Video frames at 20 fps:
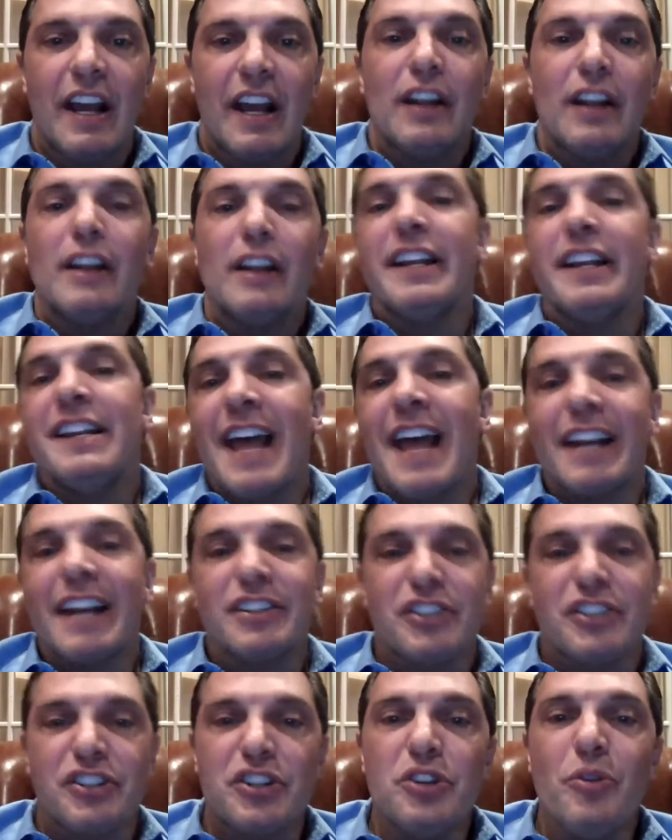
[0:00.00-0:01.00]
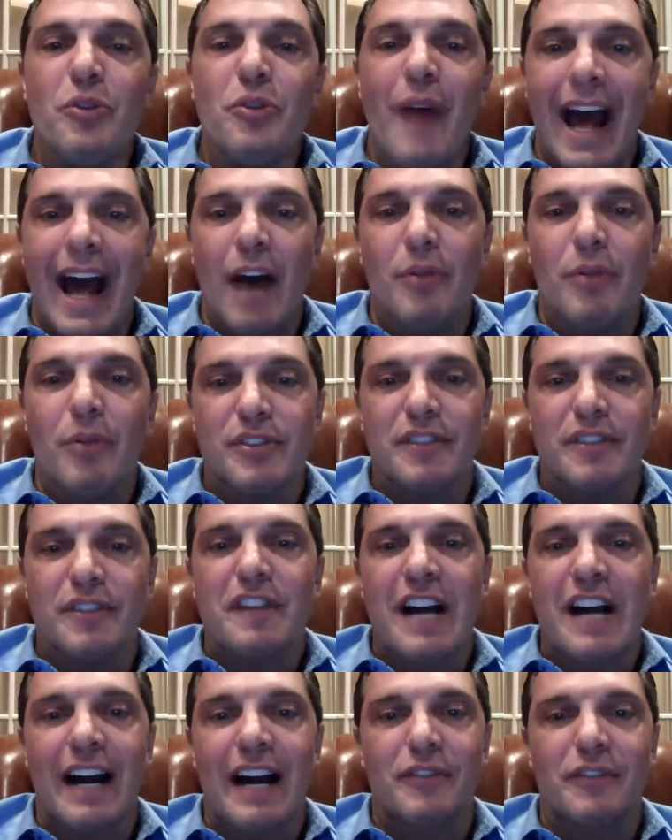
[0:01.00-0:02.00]
the next 2 hours of
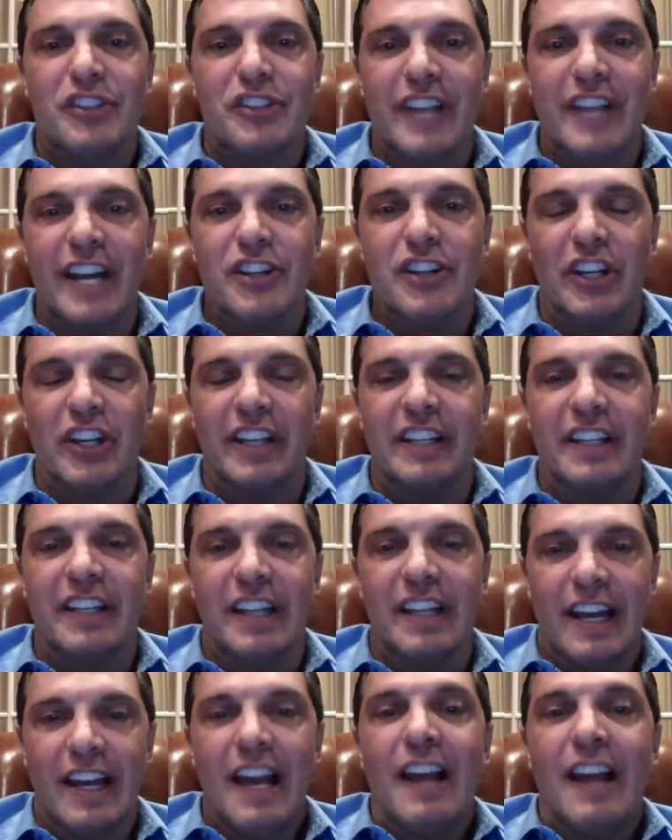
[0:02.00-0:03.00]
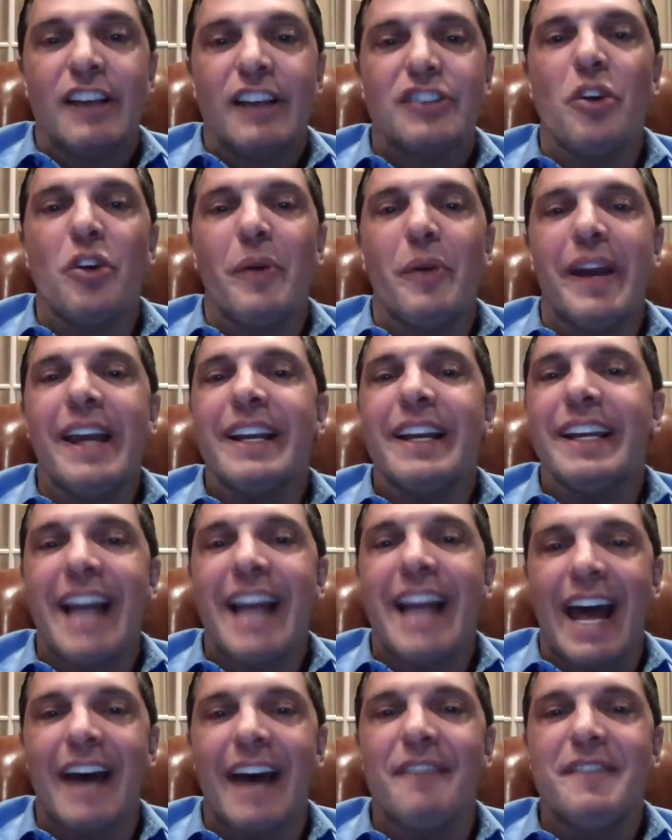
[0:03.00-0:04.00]
conversation so it can
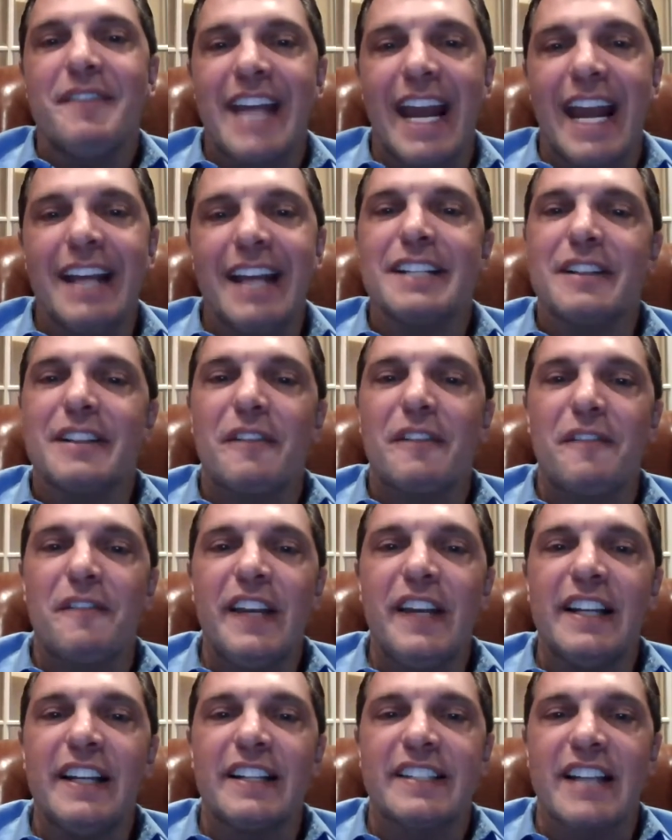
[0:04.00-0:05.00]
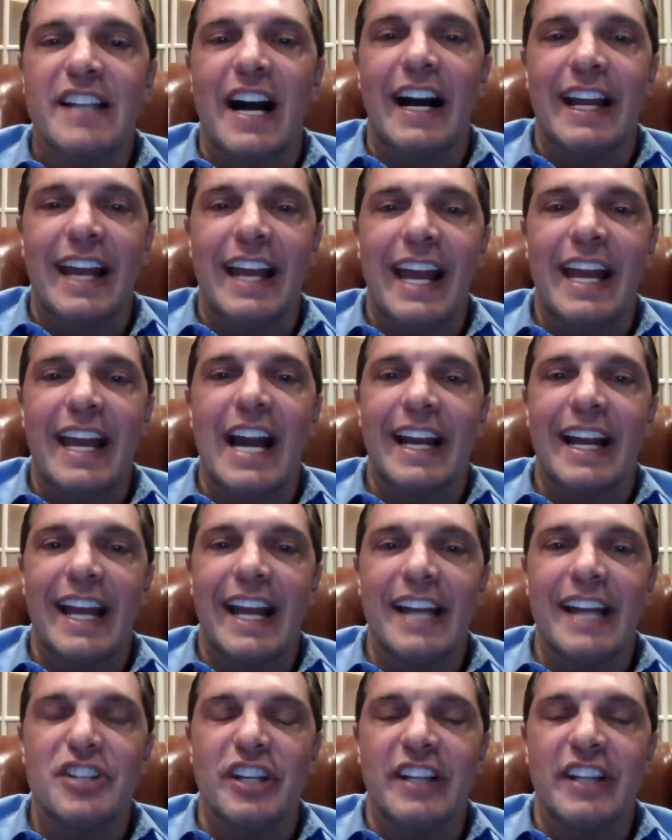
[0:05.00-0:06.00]
have data to feed its AI
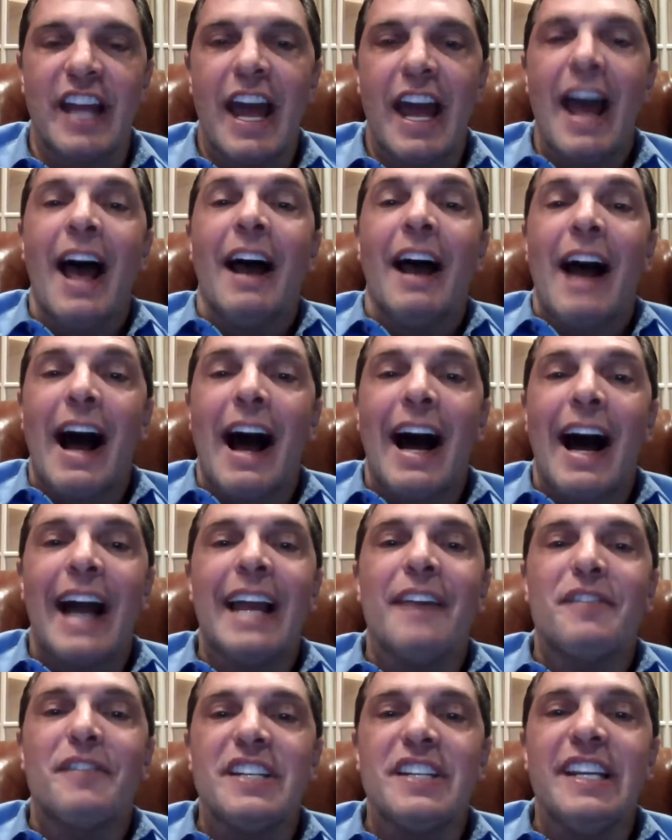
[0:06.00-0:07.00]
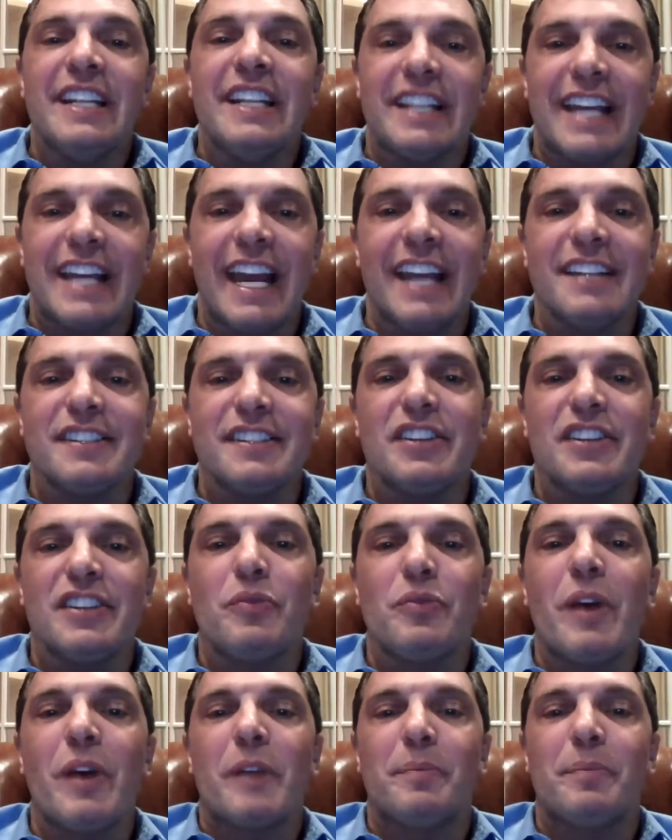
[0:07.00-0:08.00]
engine. I have seen cases
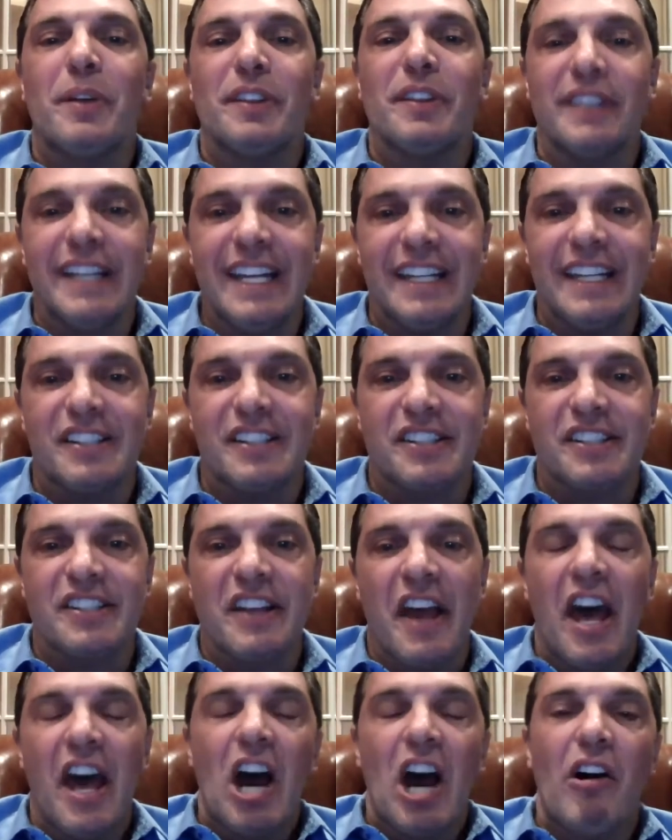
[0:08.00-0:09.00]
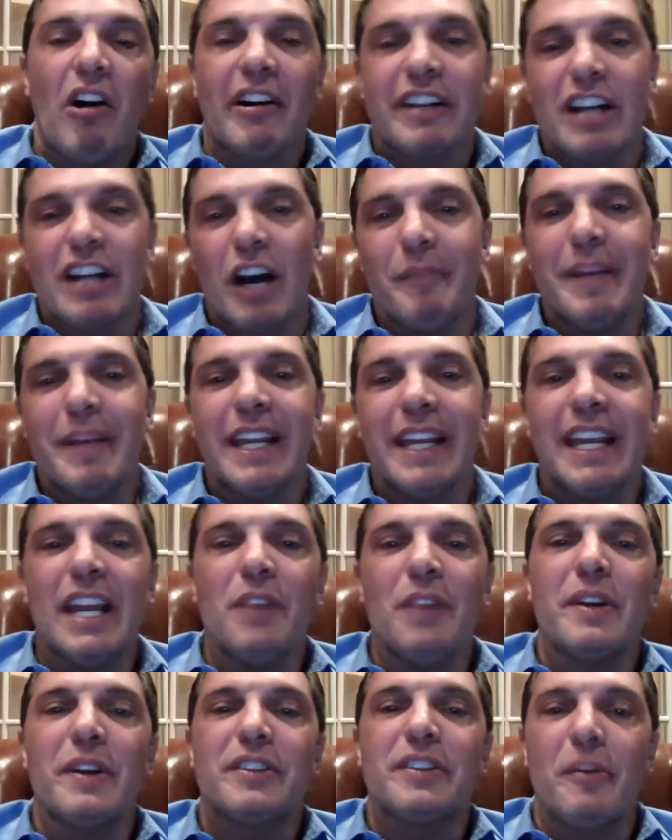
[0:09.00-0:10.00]
where police are coming
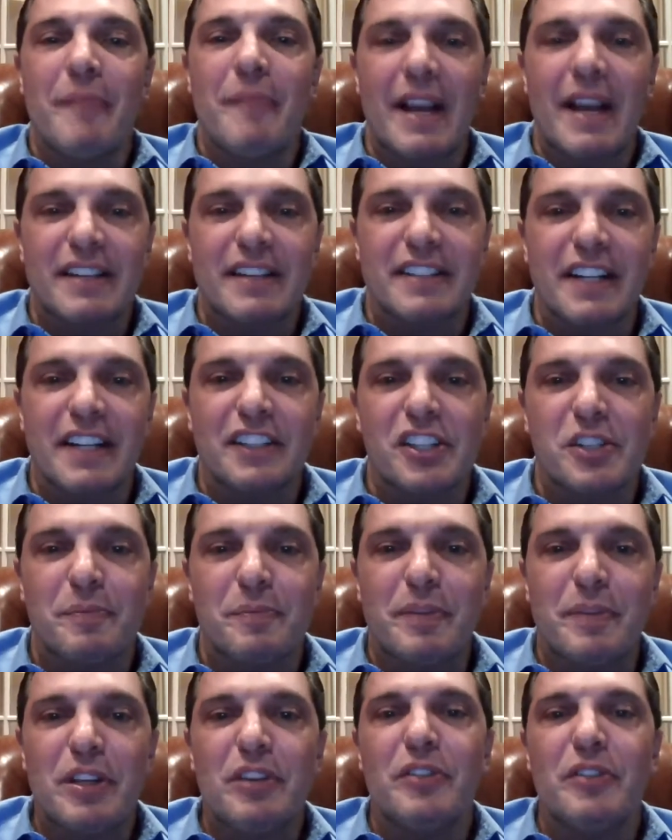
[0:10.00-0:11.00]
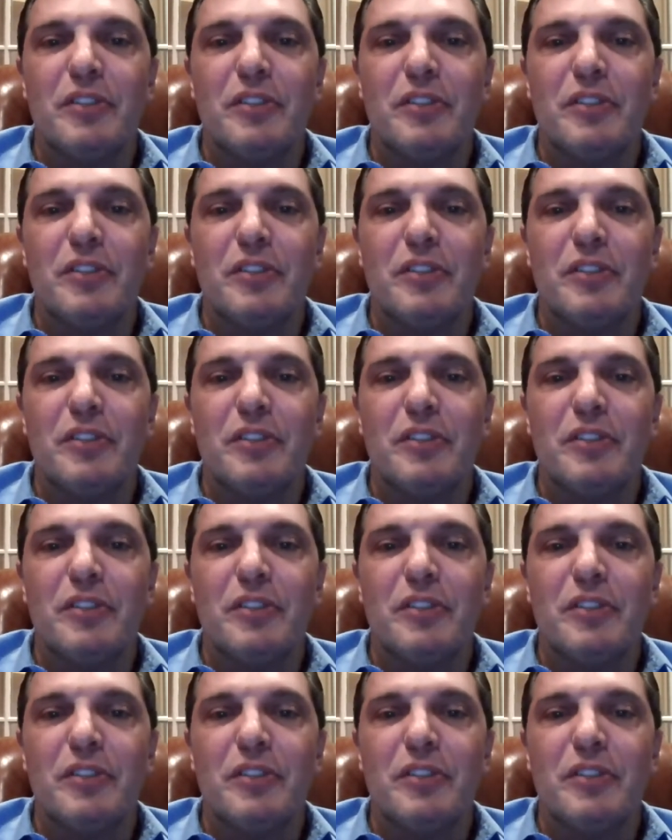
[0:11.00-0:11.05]
in with domestic dispute